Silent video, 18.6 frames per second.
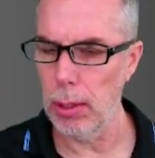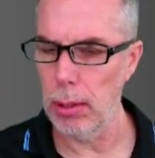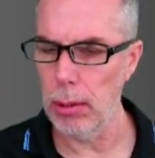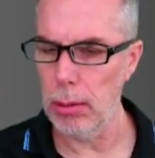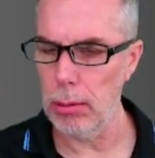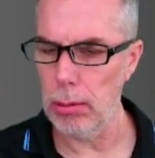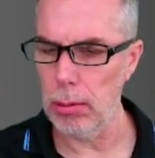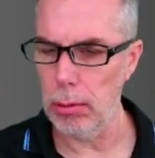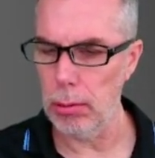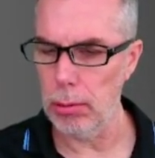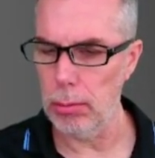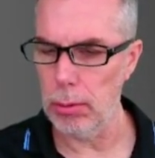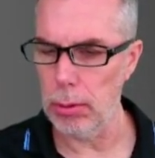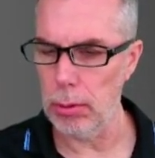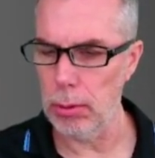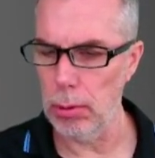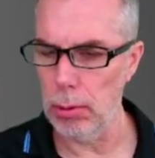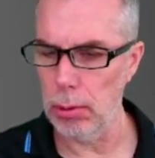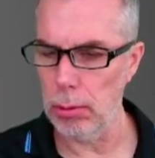So we'll
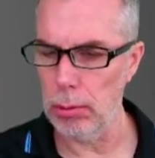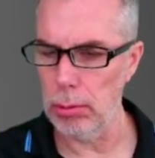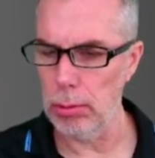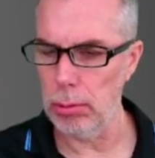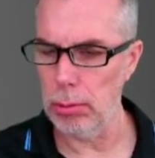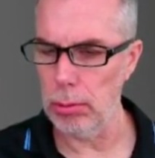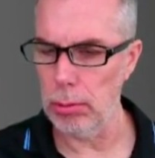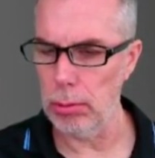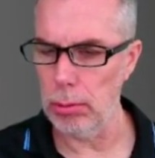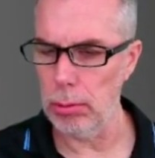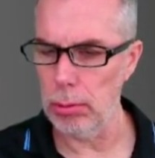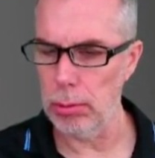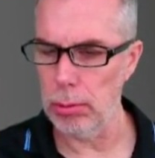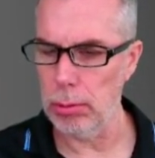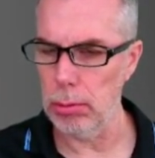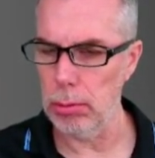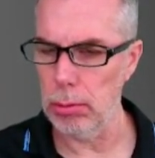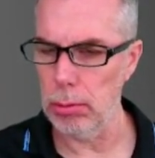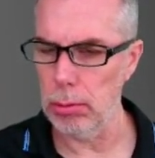go
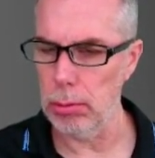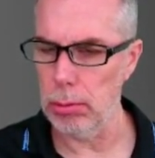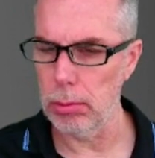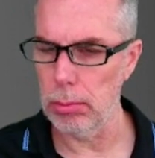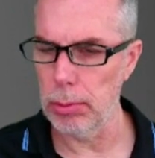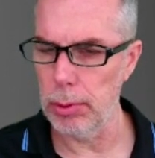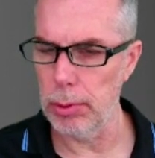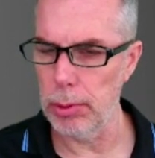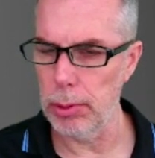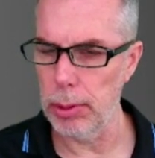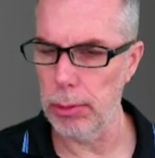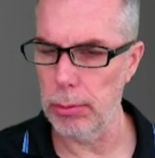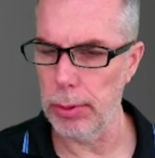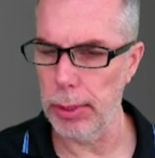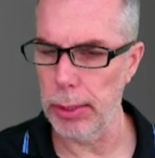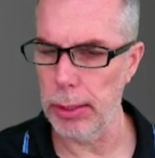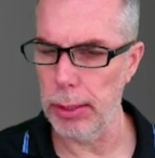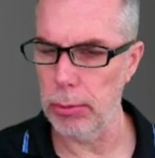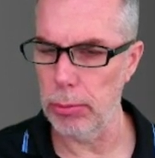to, let me see
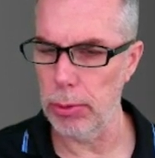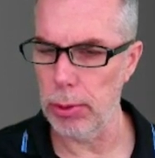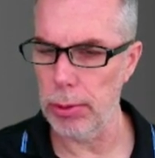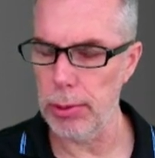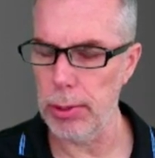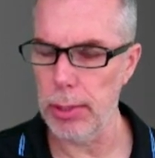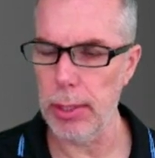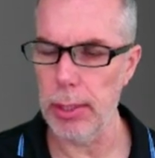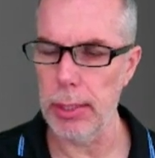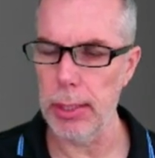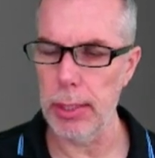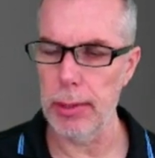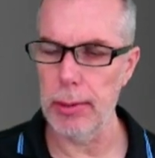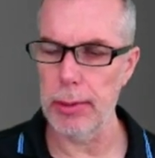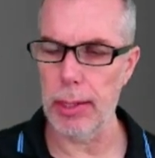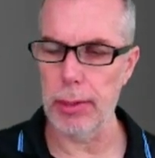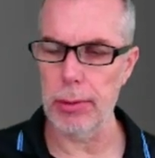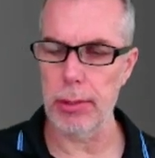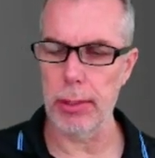where that was, in the
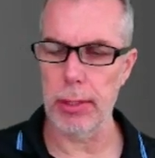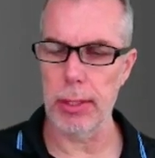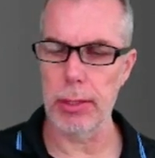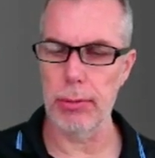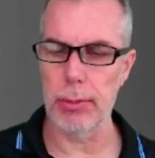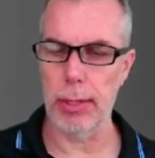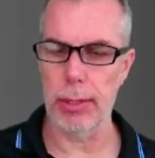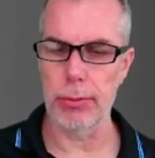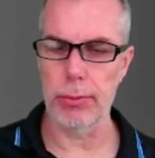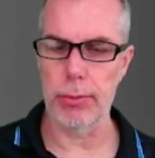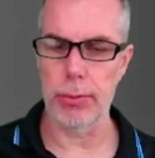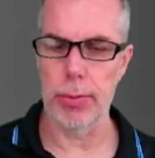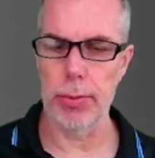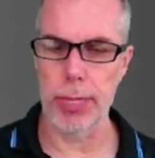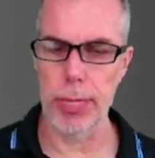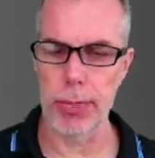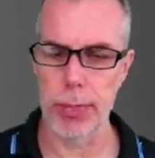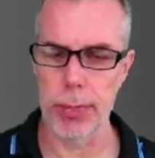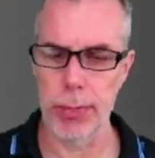intensity
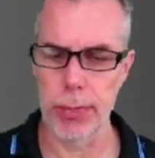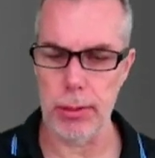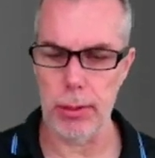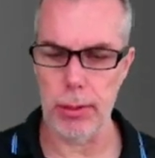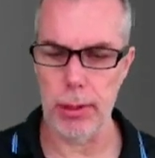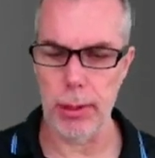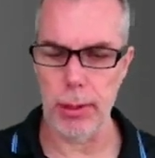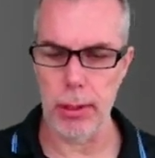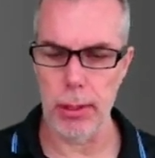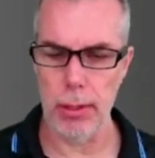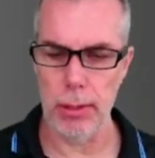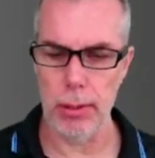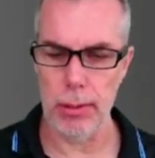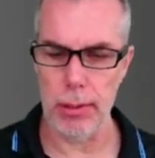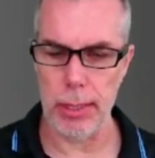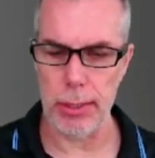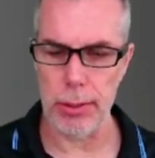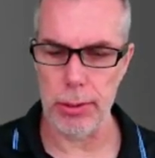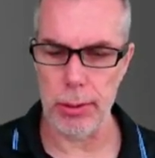transformations
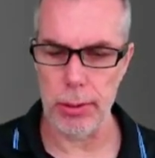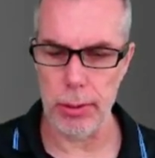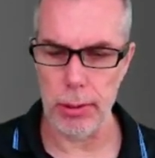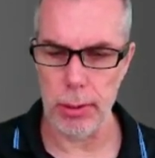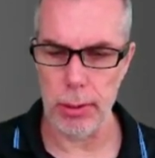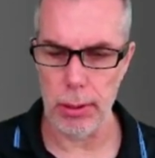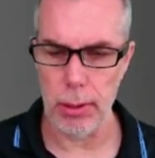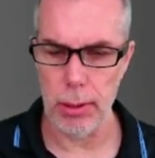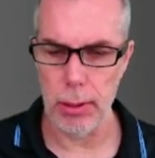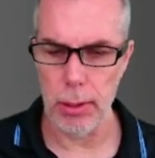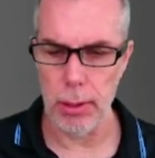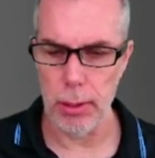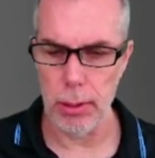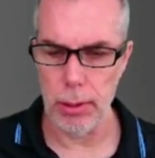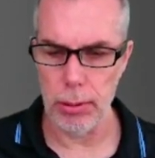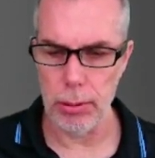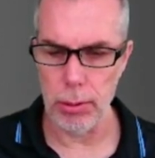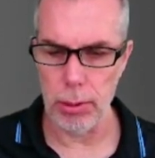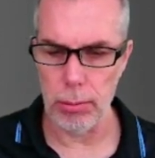section.
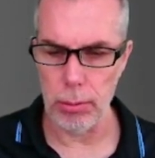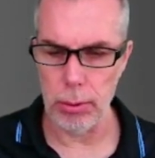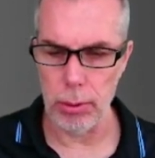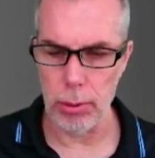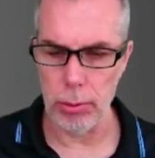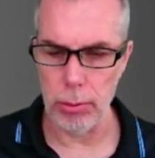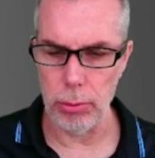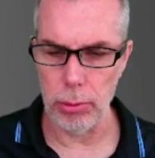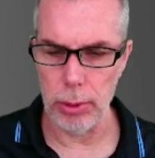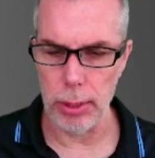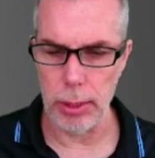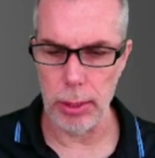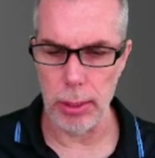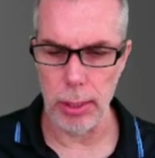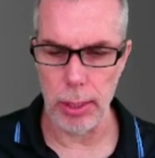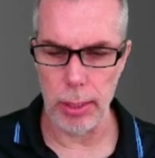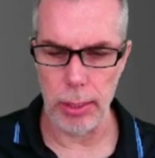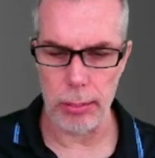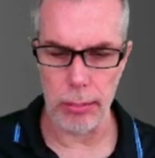So we'll go to the
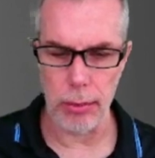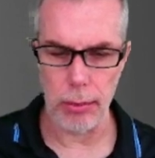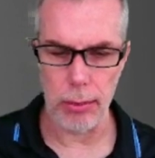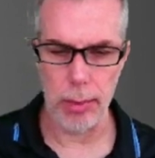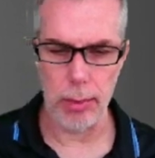histogram